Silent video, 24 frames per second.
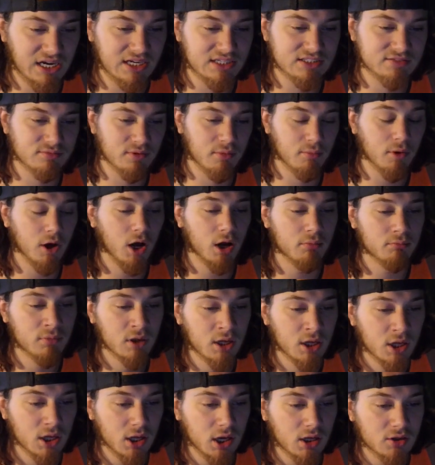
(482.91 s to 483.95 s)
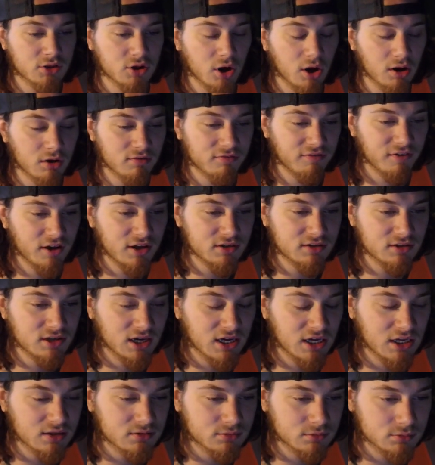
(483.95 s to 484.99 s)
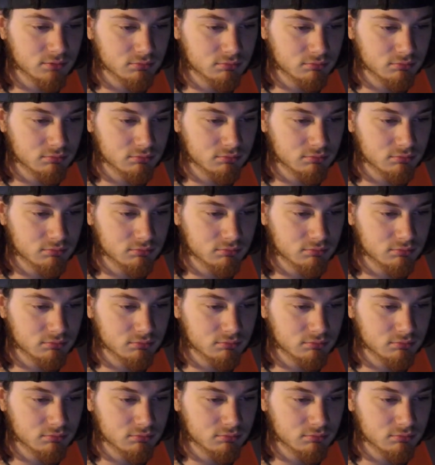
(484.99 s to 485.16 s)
that's my mom. Dog fed yet?